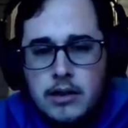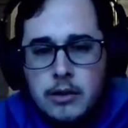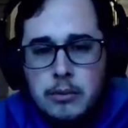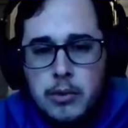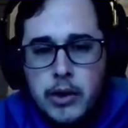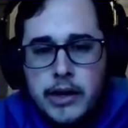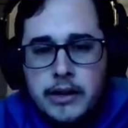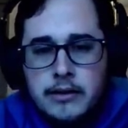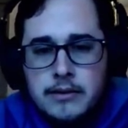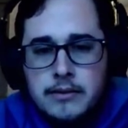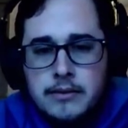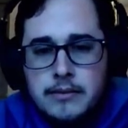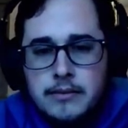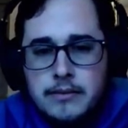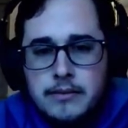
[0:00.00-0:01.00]
Oh boy.
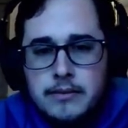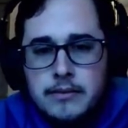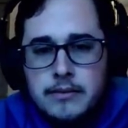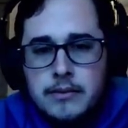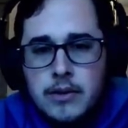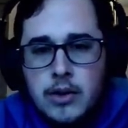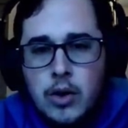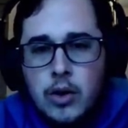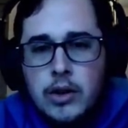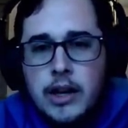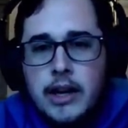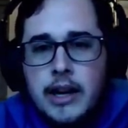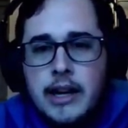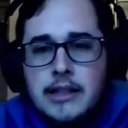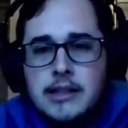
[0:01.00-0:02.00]
Hold
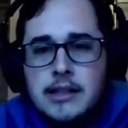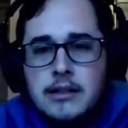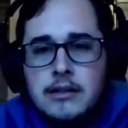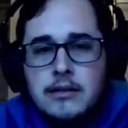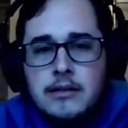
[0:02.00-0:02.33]
on, guys.